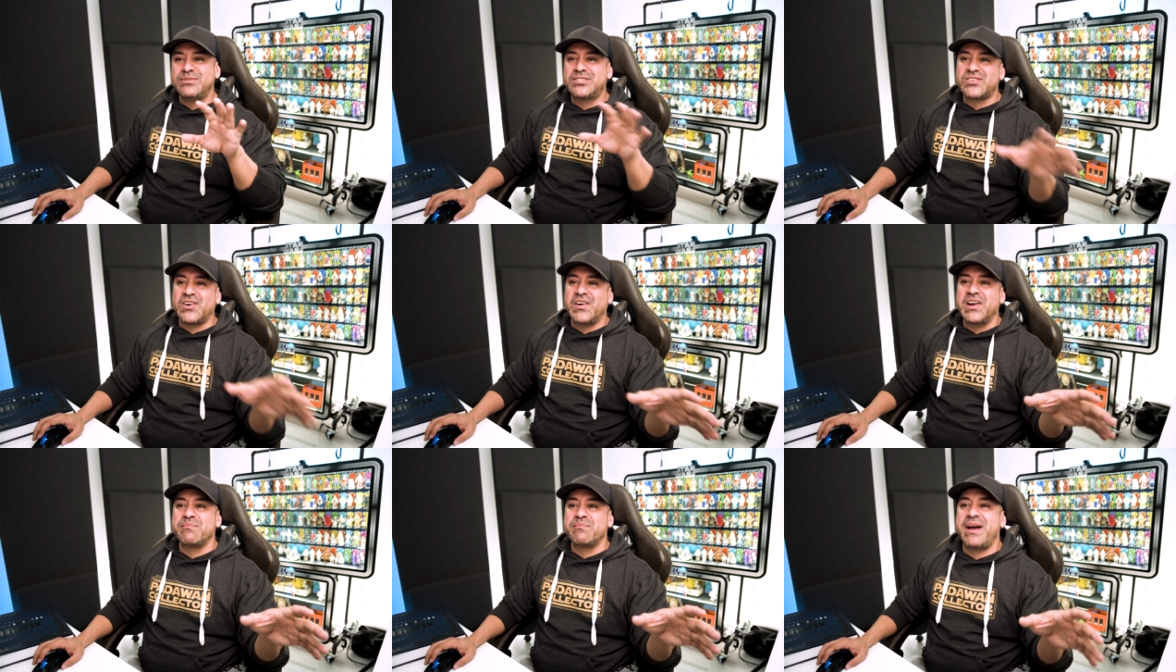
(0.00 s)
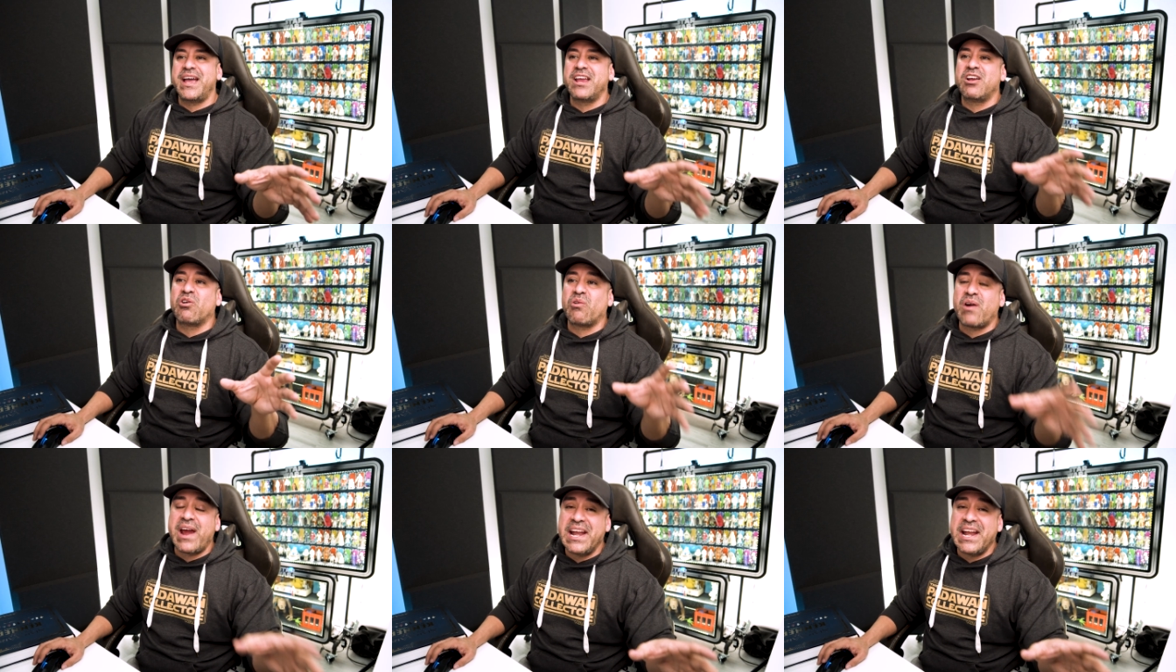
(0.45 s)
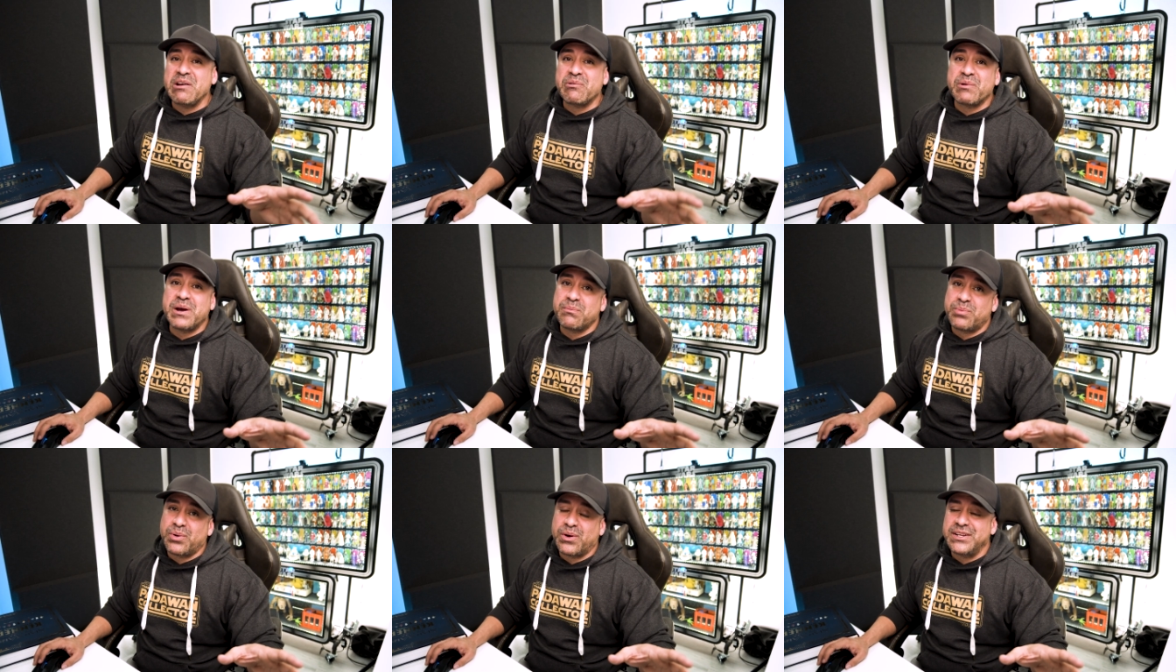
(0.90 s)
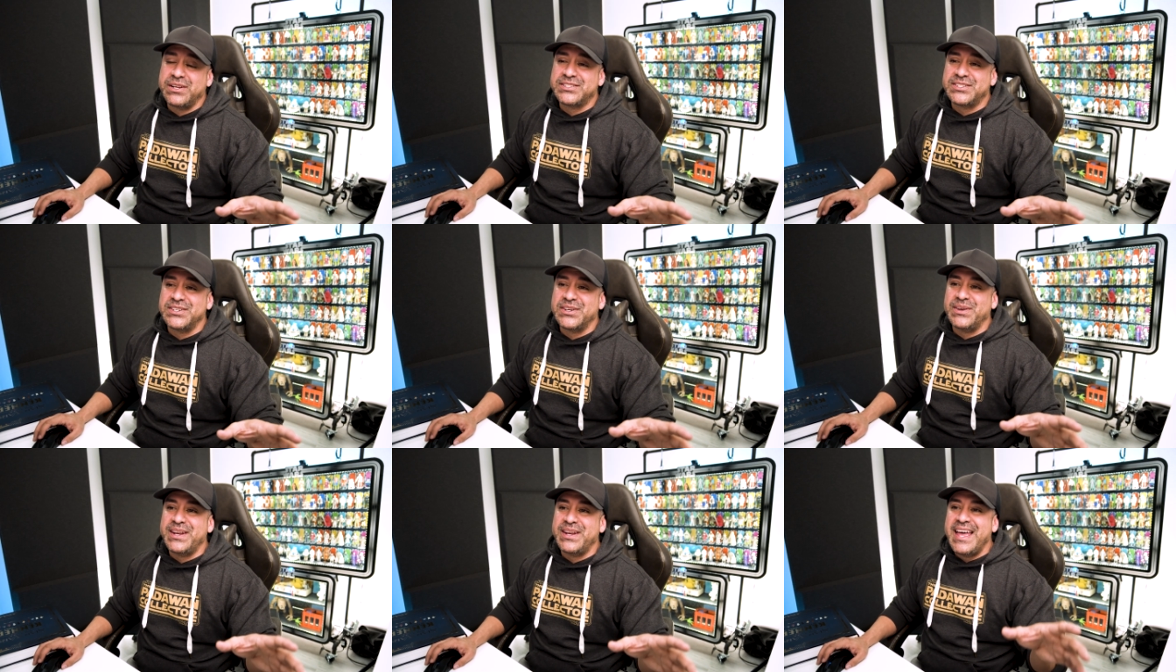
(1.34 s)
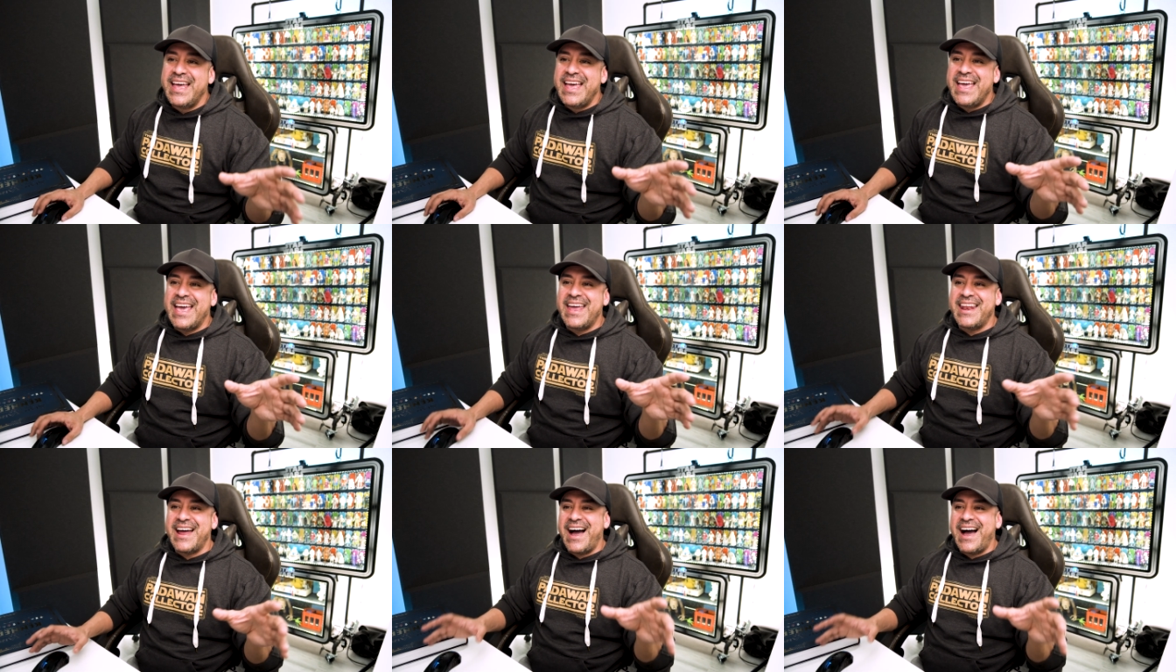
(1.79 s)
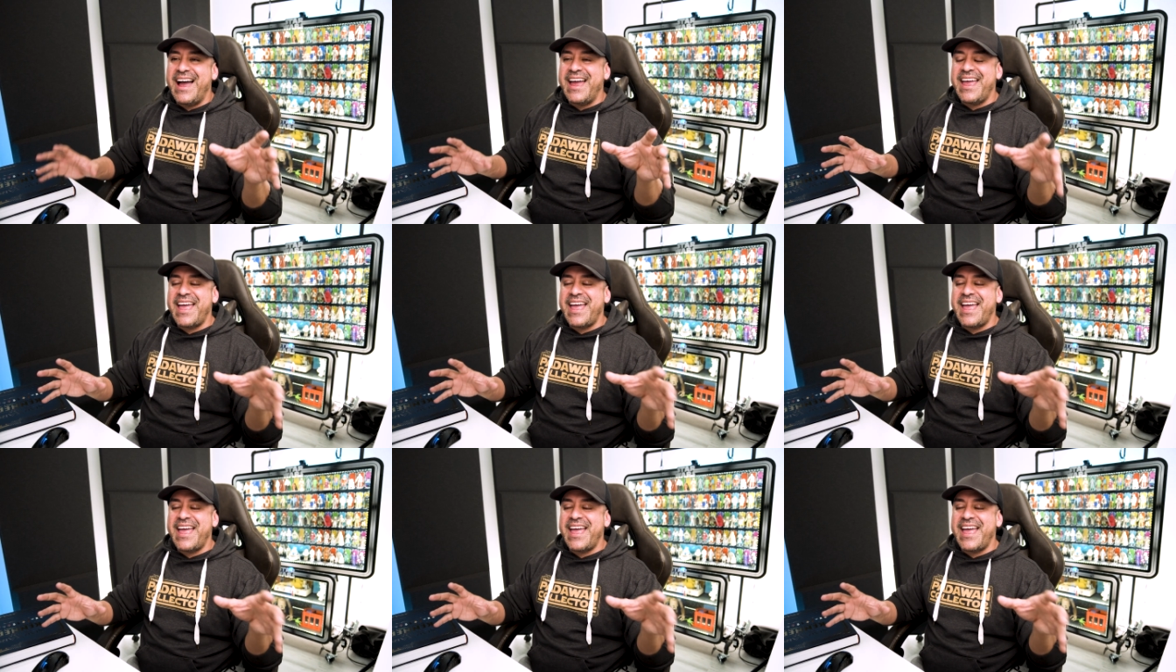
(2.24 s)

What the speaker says: starting my grading run pretty soon, and I